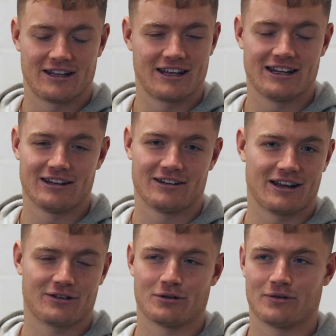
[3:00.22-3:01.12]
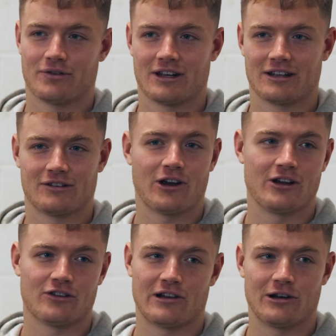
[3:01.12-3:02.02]
keys, that sort of thing,
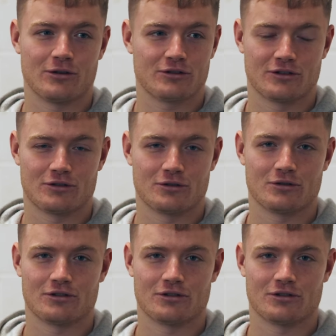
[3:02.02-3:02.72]
changing the locks on the doors.